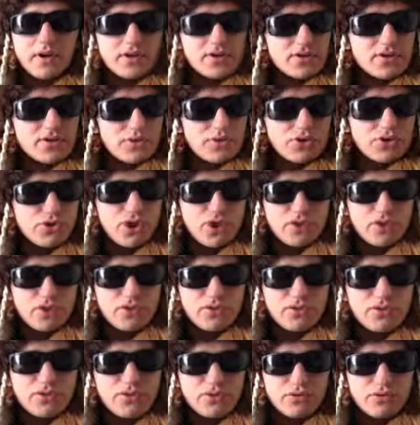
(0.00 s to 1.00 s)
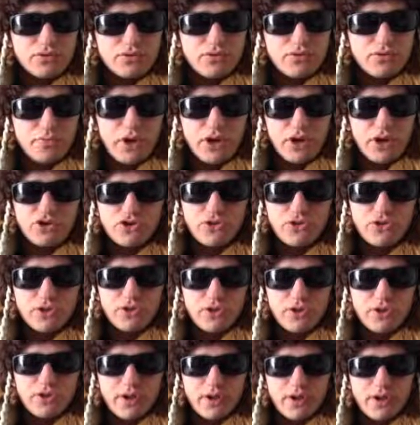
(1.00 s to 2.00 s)
So just to make
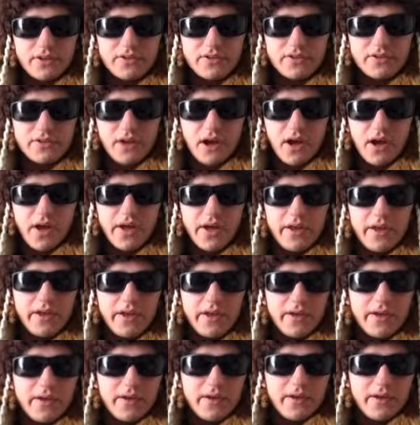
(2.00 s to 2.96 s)
sure that I